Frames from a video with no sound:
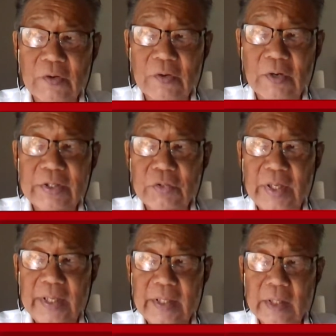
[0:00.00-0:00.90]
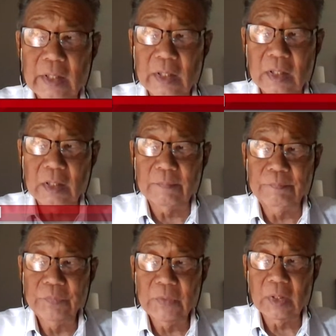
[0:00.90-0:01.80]
very unique uh,
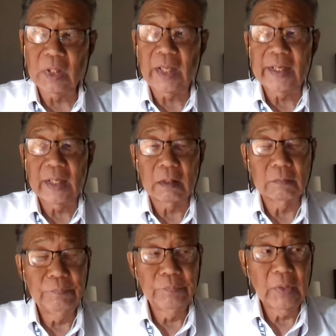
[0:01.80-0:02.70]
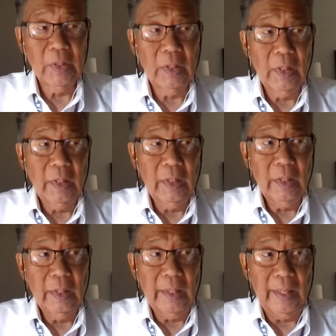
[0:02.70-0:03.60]
layout.
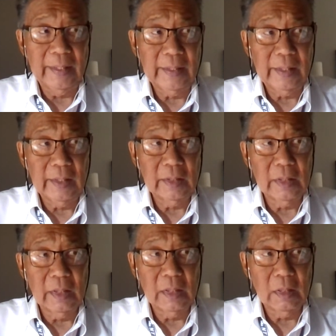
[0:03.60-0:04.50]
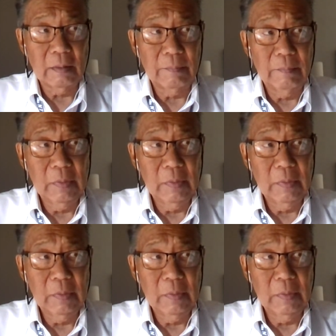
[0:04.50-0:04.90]
And then uh,